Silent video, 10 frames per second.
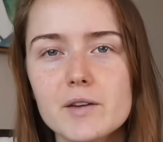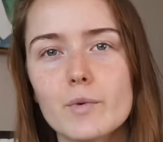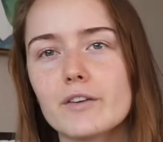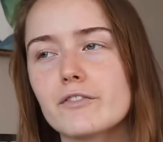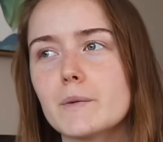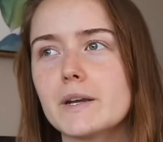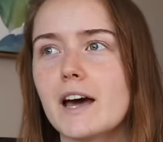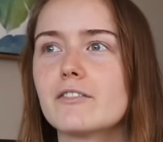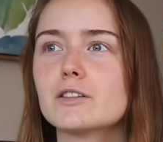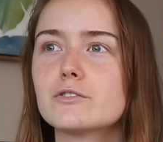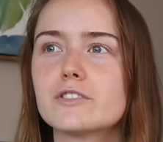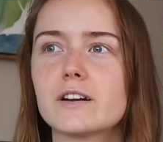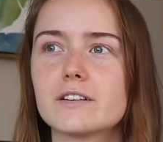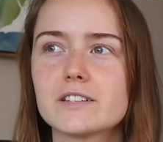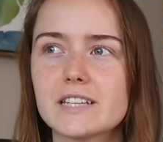when from an
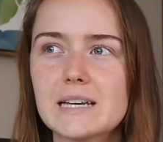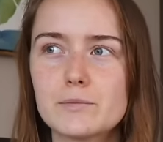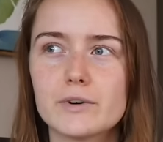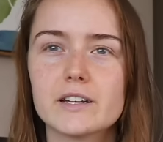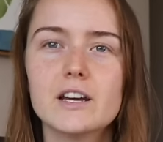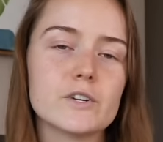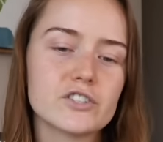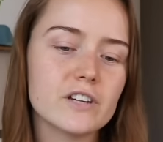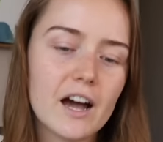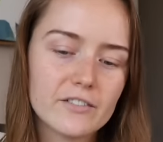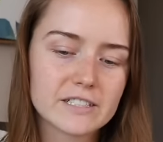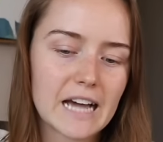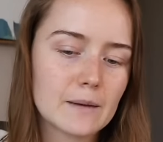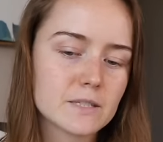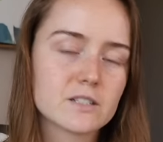evolutionary standpoint, we should have
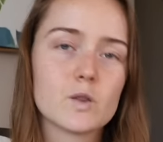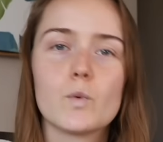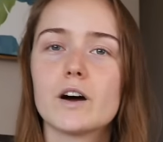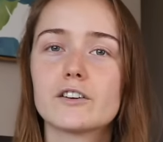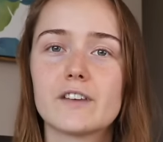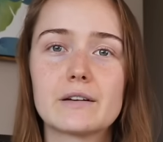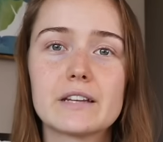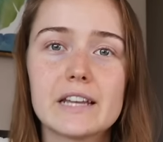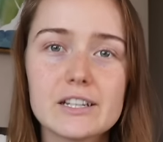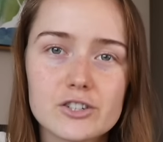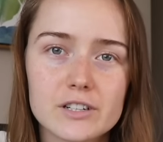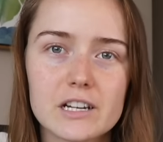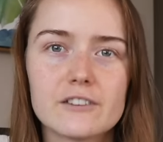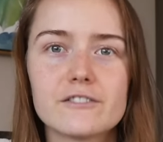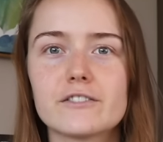adapted to the water found in nature
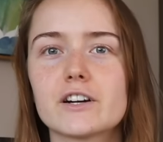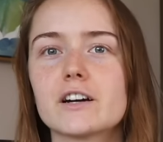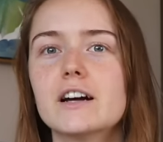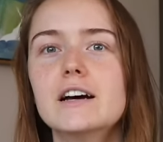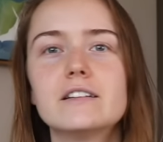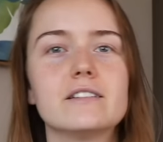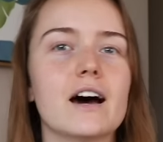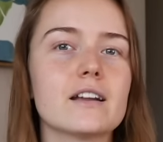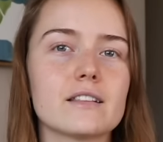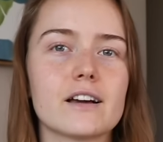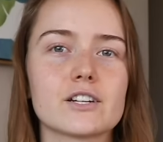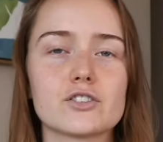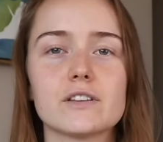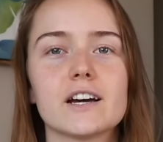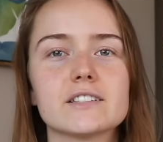enough for
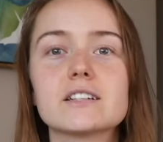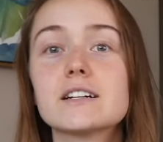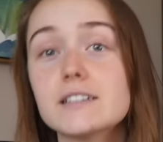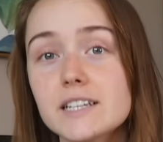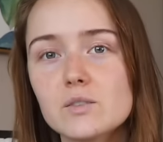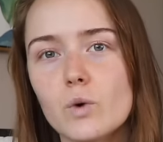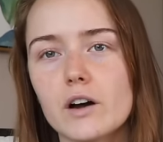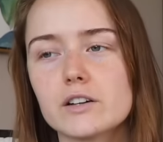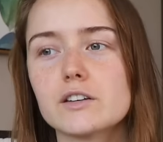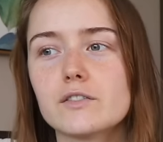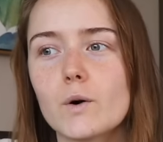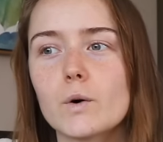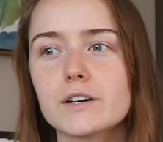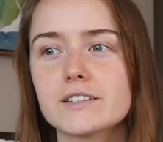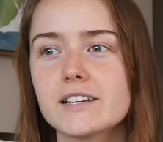non-electrolyzed clean water, of
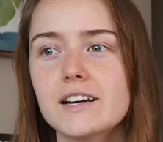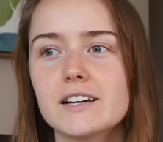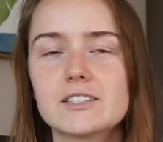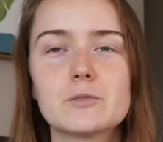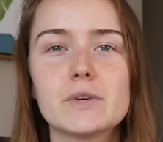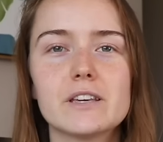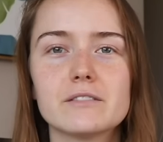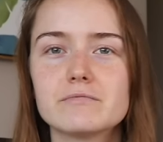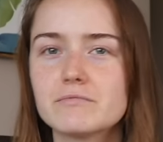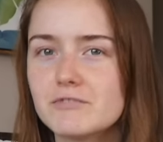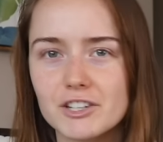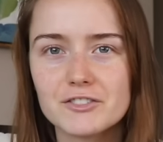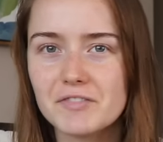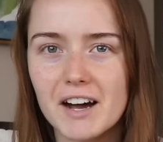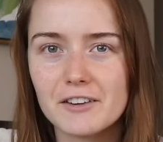course, to be
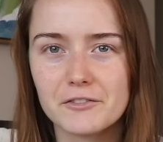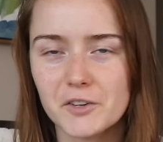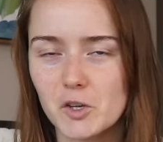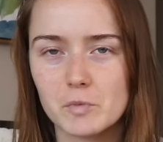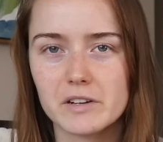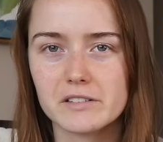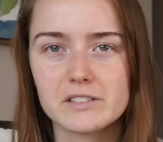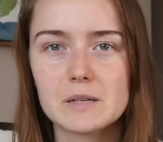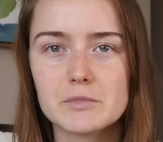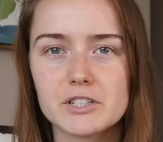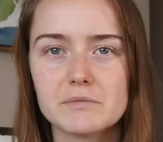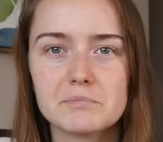just fine for human consumption.